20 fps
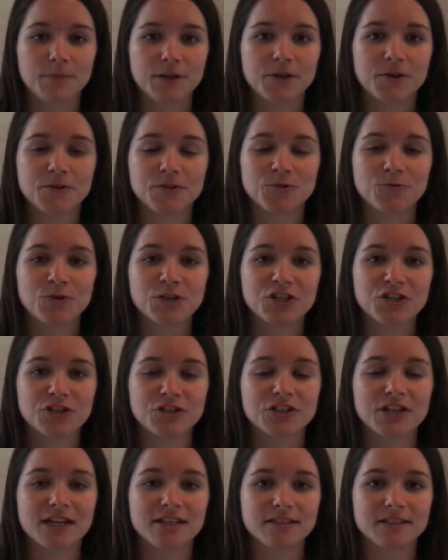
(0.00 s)
Because
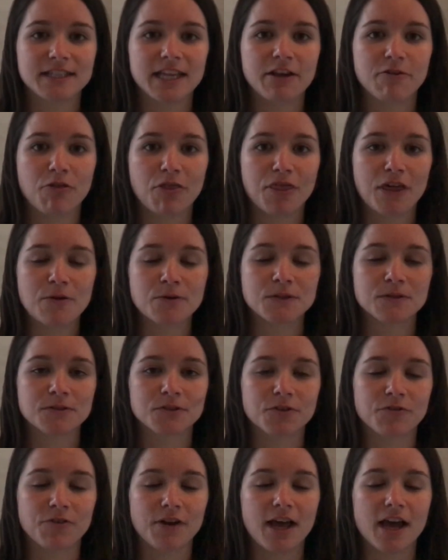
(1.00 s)
research can save thousands
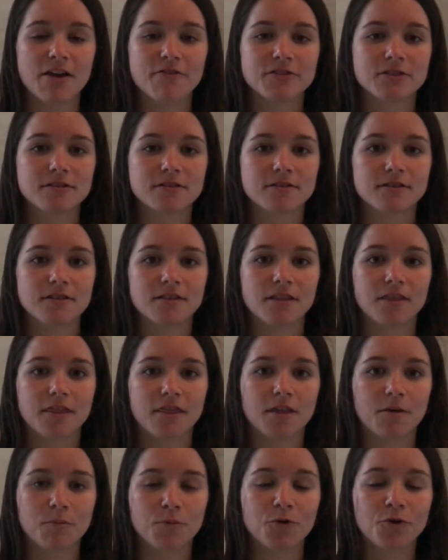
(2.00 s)
of lives.
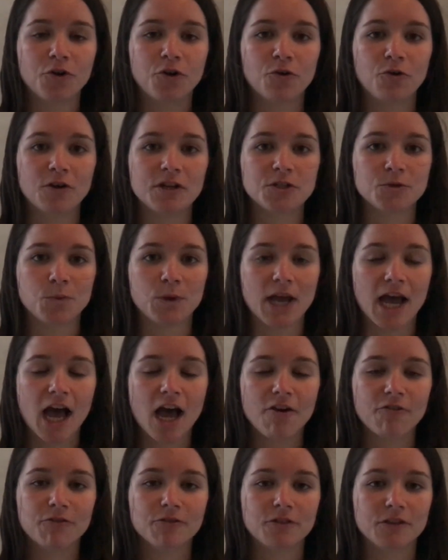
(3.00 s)
The more knowledge we
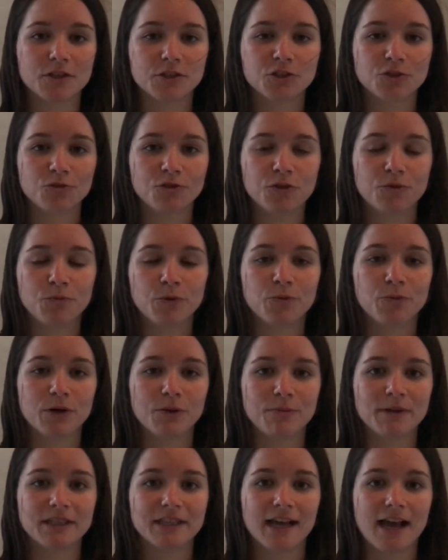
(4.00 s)
have, the sooner we will
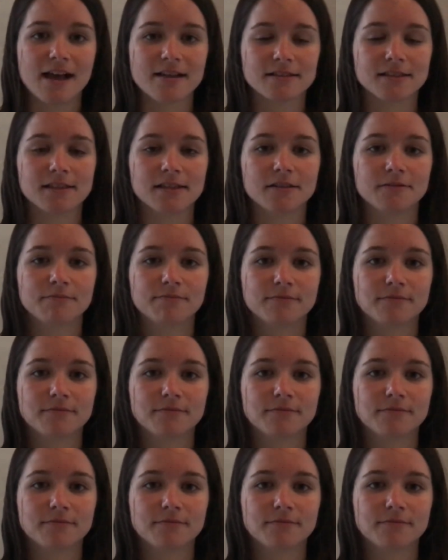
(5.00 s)
beat cancer.